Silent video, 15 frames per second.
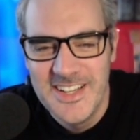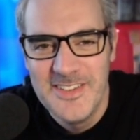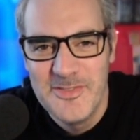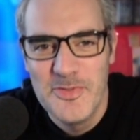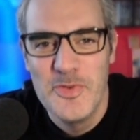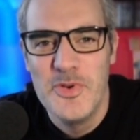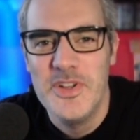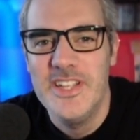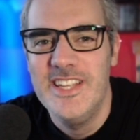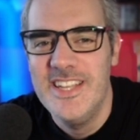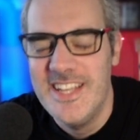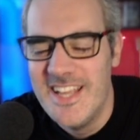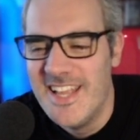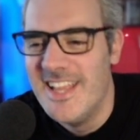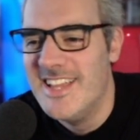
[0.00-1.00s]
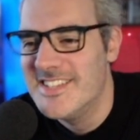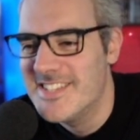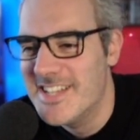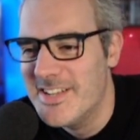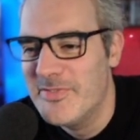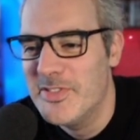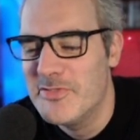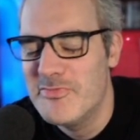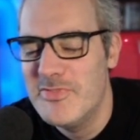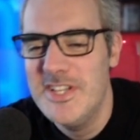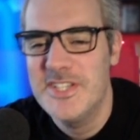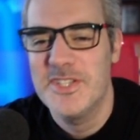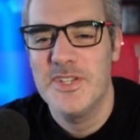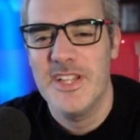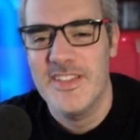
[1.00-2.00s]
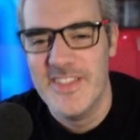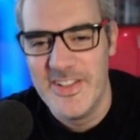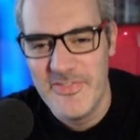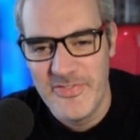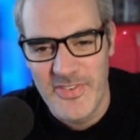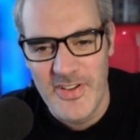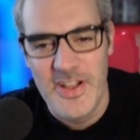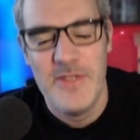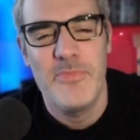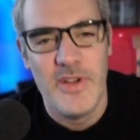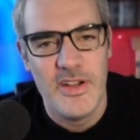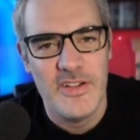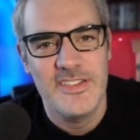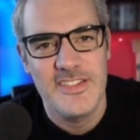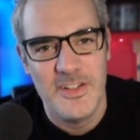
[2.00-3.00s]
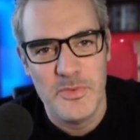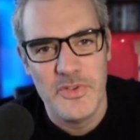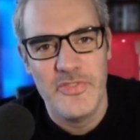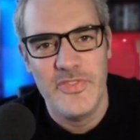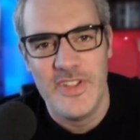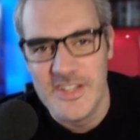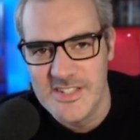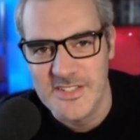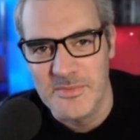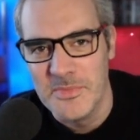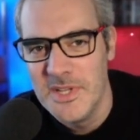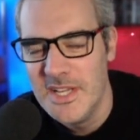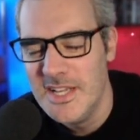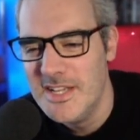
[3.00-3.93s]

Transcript: For years. The reason they find bugs is they want to fix them.